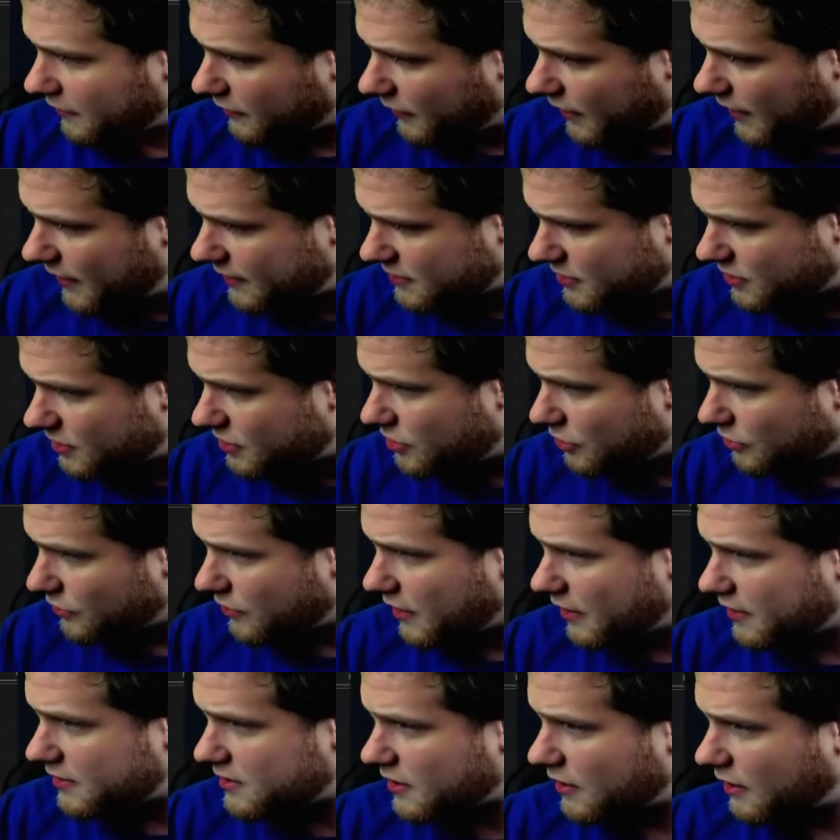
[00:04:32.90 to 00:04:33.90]
let's do
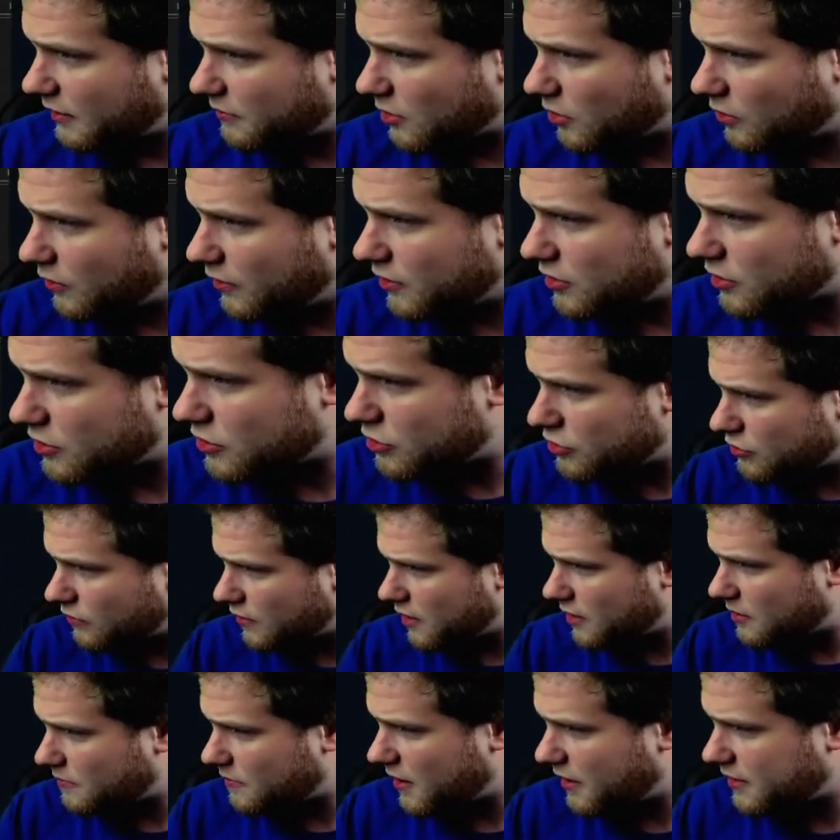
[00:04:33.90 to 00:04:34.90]
this. I'm going to
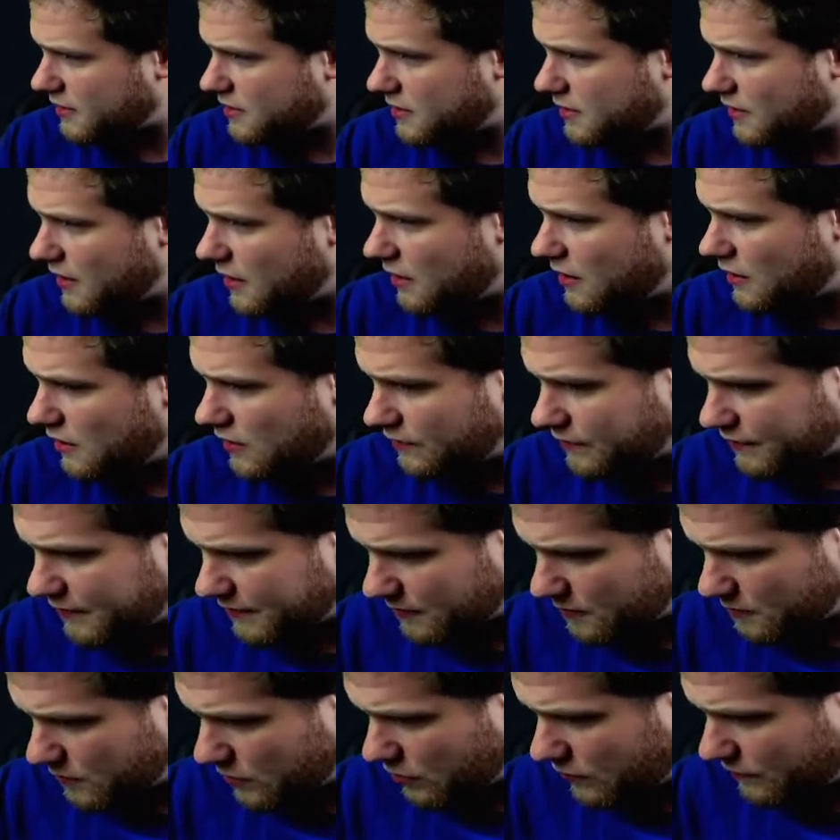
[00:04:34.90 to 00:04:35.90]
shrink myself,
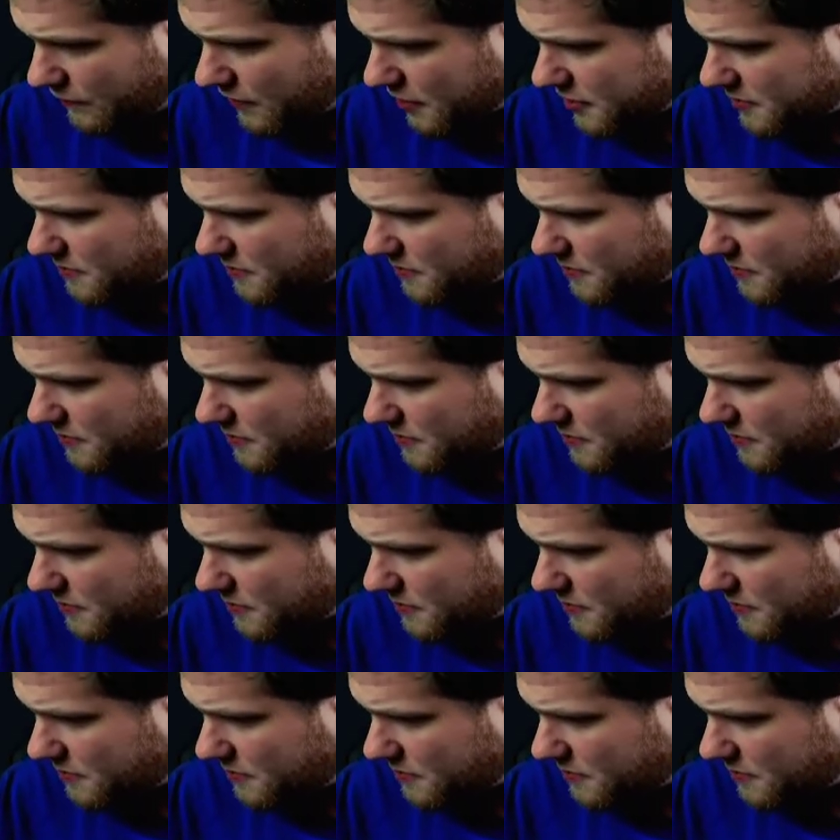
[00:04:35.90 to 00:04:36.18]
move this